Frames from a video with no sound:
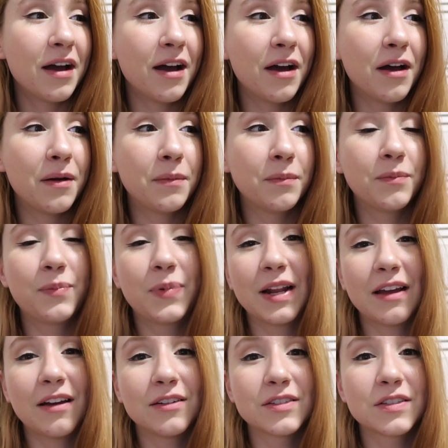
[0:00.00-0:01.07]
Um, but
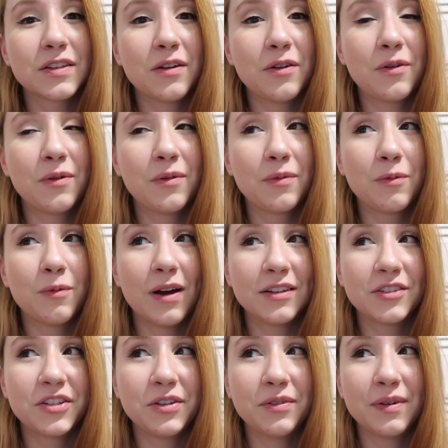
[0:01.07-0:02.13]
I also
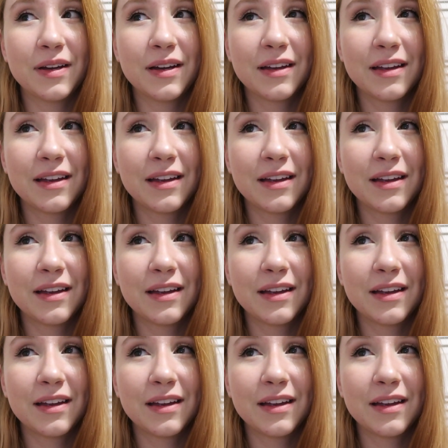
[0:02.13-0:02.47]
want to